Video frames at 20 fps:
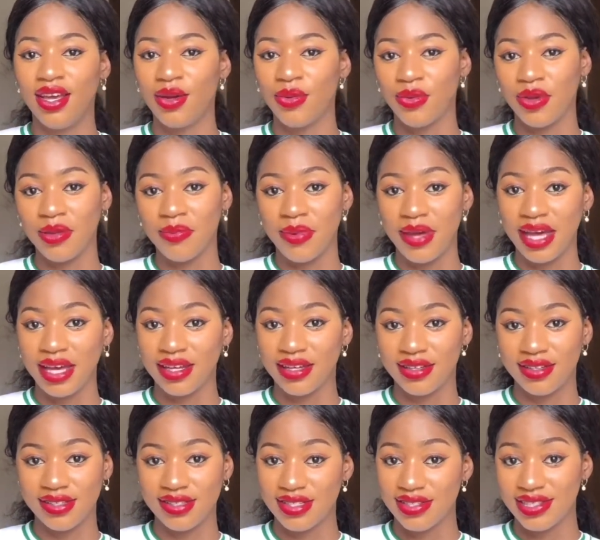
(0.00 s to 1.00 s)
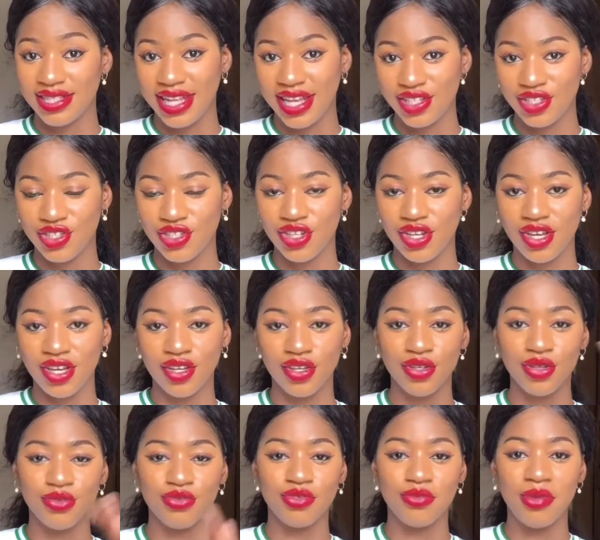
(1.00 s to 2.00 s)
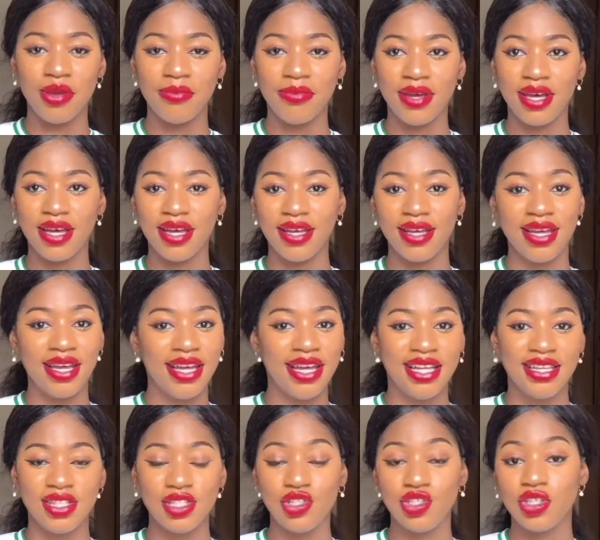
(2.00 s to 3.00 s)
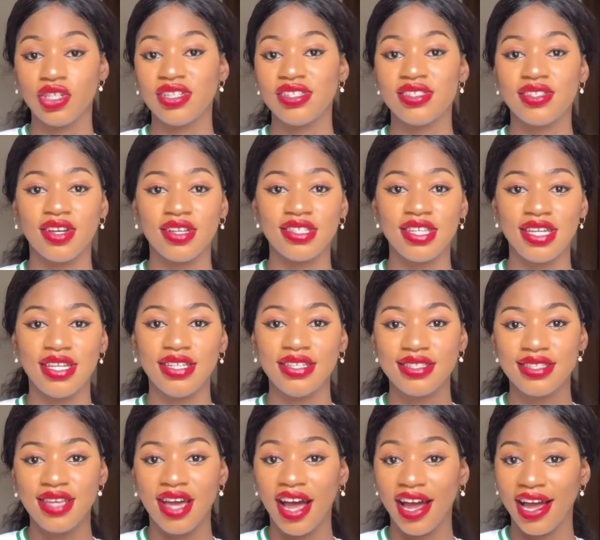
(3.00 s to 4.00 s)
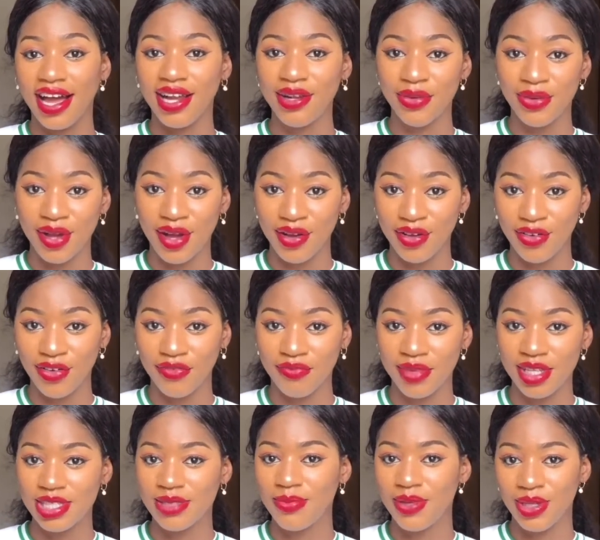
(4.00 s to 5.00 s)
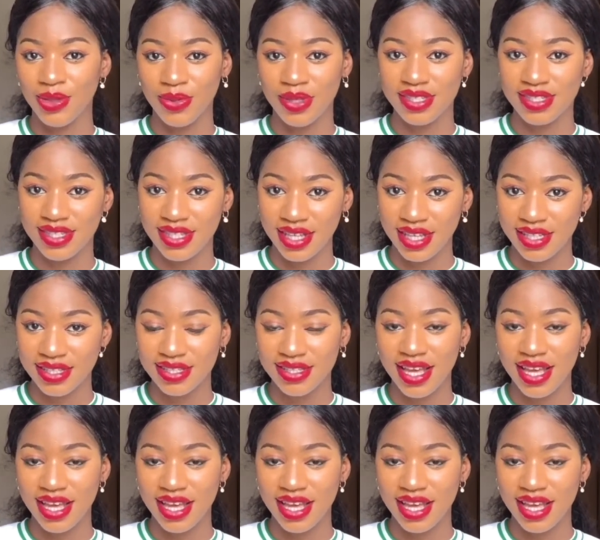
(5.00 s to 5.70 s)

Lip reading: way back since last year, you remember this journey started in Taka Local Government, Benue State.